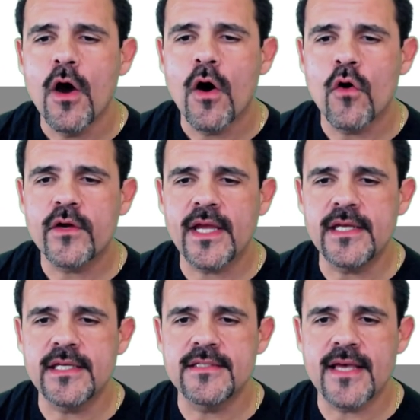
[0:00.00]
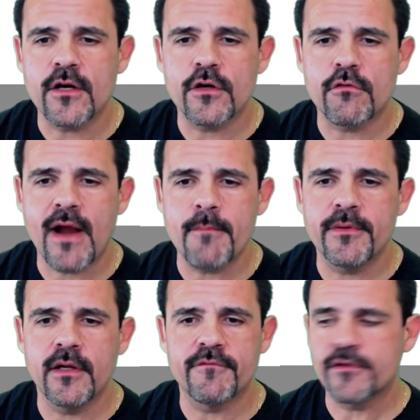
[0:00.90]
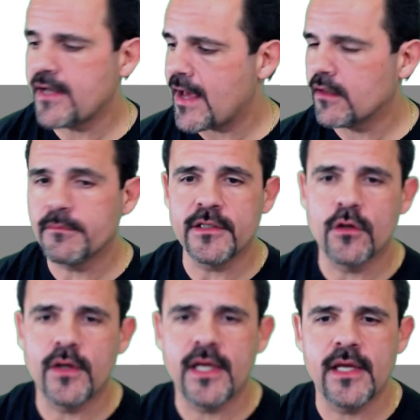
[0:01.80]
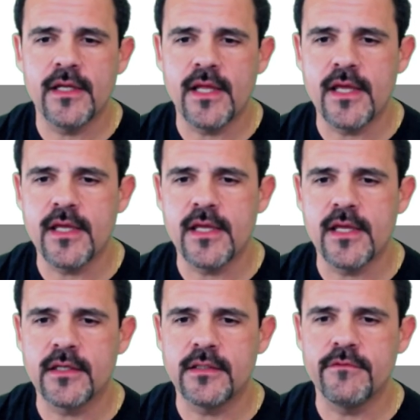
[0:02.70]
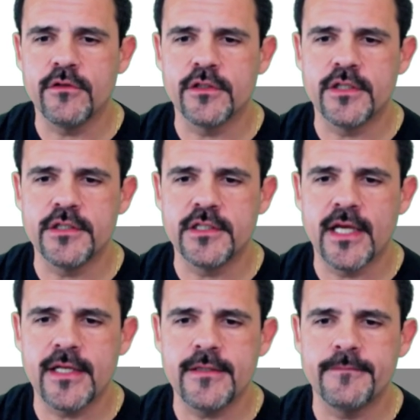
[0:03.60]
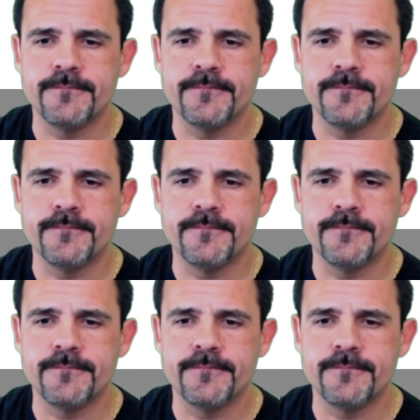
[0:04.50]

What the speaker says: Okay, kids, that ought to wrap it up for now. Let me go ahead and give you your did you get it?